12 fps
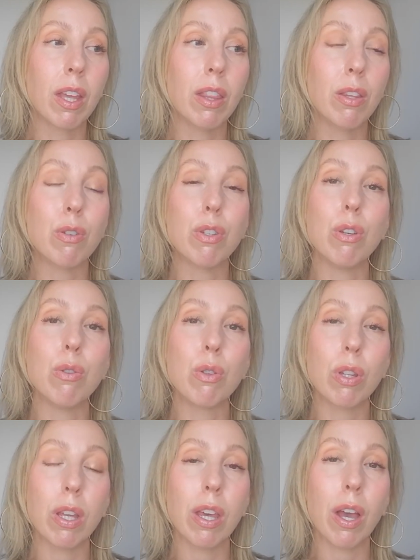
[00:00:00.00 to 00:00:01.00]
there's
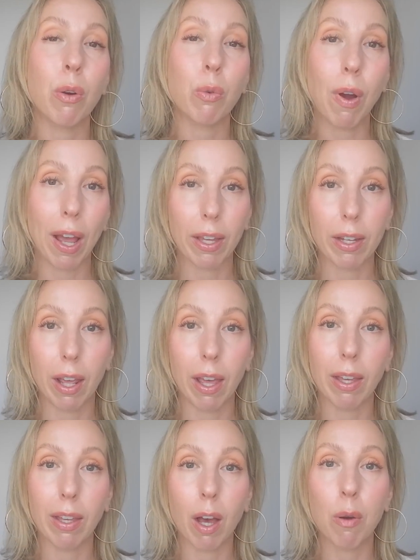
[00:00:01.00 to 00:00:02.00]
usually a
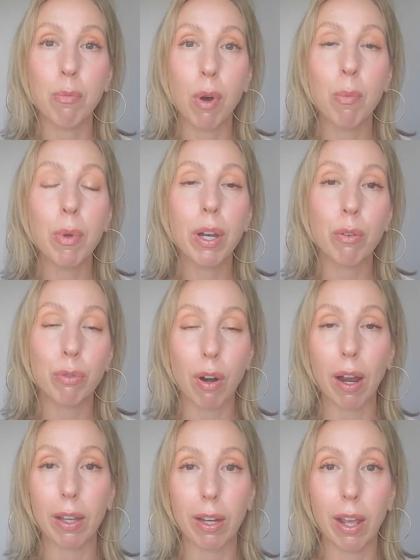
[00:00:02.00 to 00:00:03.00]
reckoning, a moment of
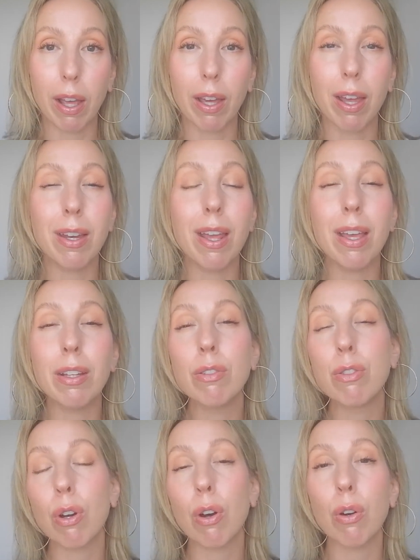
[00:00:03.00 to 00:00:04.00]
reckoning, an
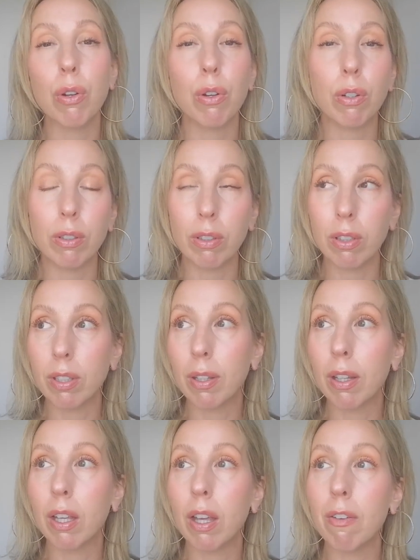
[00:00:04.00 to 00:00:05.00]
internal
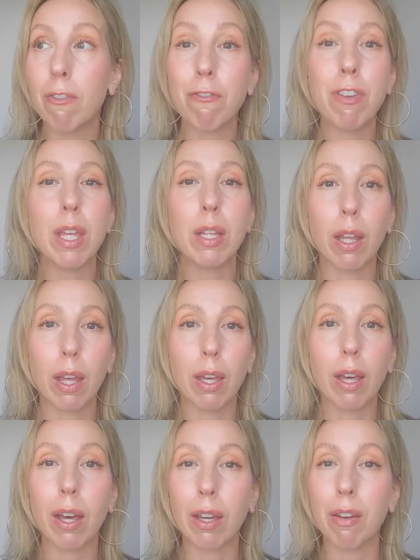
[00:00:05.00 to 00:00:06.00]

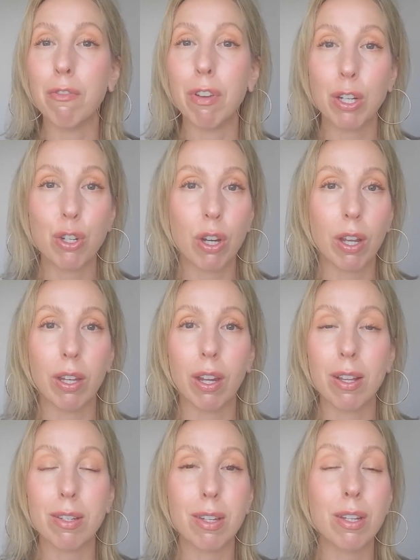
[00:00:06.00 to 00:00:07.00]
feeling, a conviction,
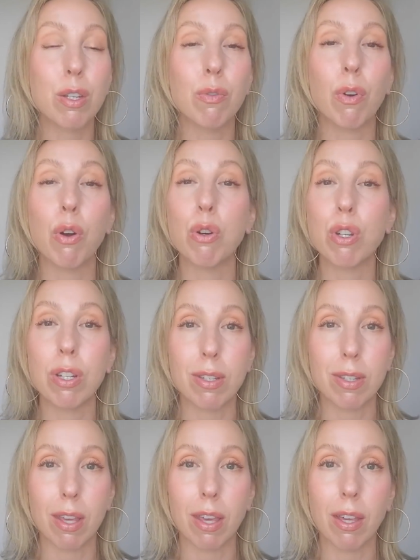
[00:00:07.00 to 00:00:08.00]
a sense of
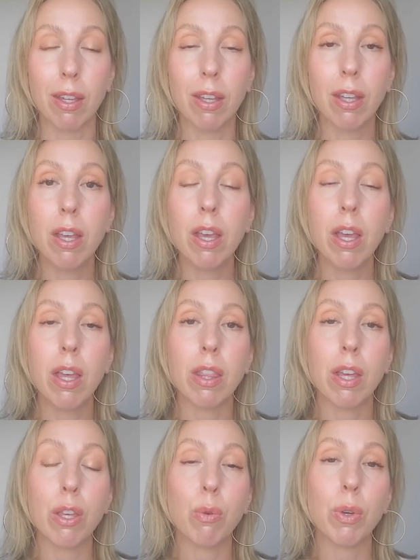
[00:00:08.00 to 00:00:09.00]
urgency
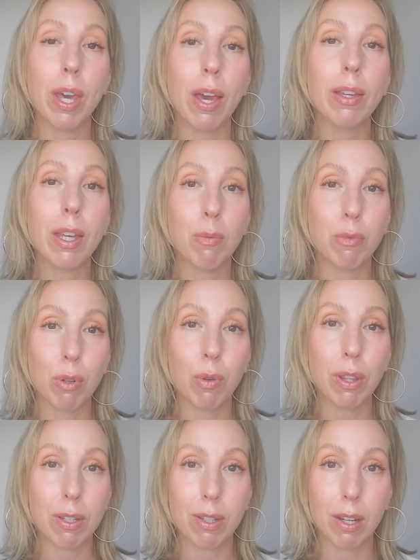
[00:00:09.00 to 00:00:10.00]
that you can't keep
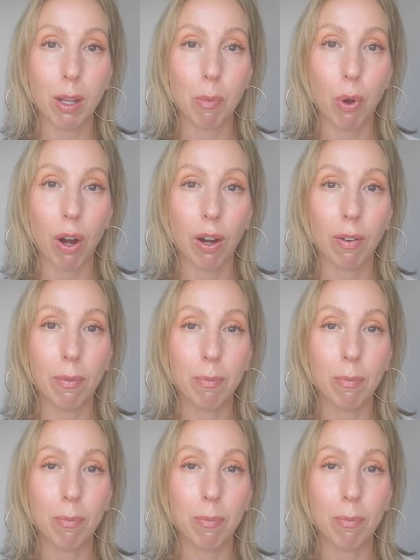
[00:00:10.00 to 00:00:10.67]
doing this anymore.